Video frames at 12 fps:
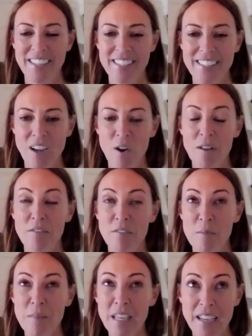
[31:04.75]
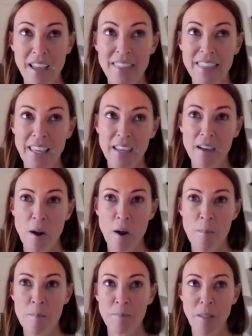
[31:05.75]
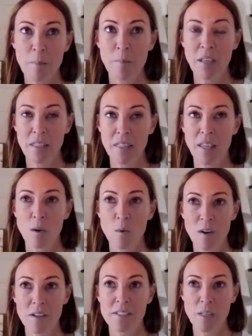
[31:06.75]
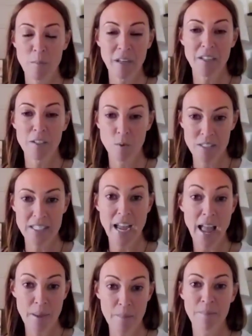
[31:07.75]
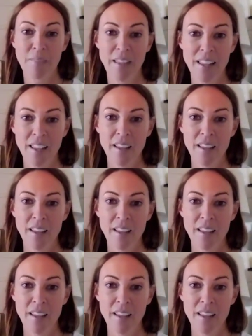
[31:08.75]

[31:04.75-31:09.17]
just get it down. And for me, I think a big thing was committing to a time.